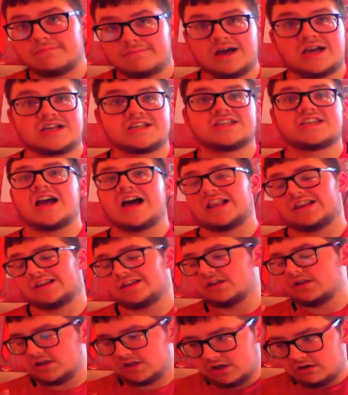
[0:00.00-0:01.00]
Martial,
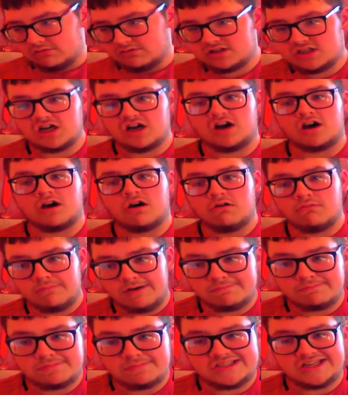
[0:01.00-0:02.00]
Luke Shaw,
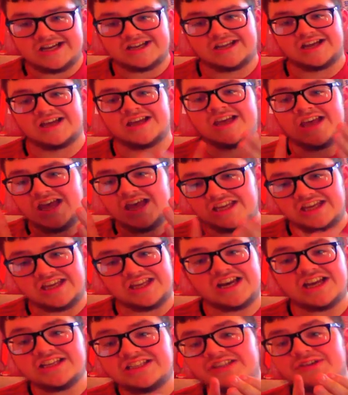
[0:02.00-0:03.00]
Wan-Bissaka.
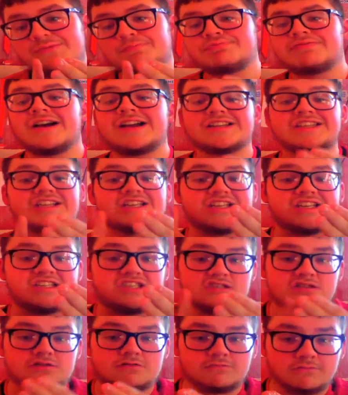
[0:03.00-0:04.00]
United are practically
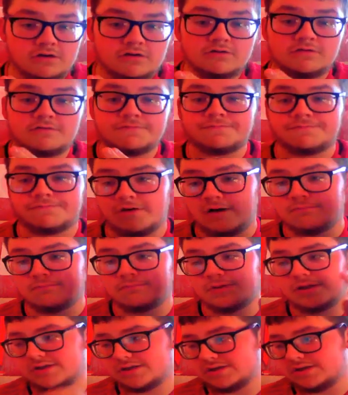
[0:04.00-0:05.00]
screwed
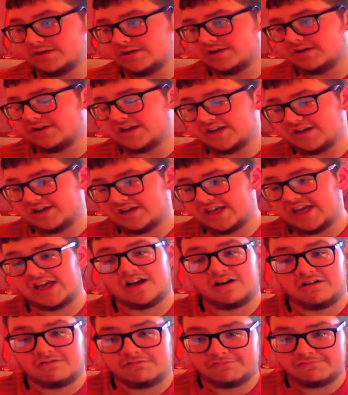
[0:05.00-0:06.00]
from the
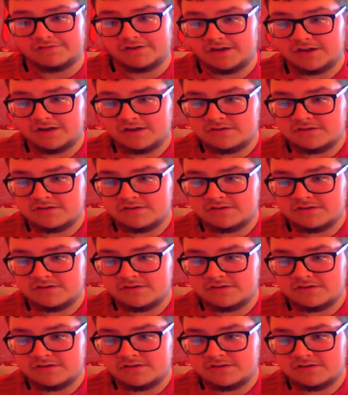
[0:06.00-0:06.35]
kickoff.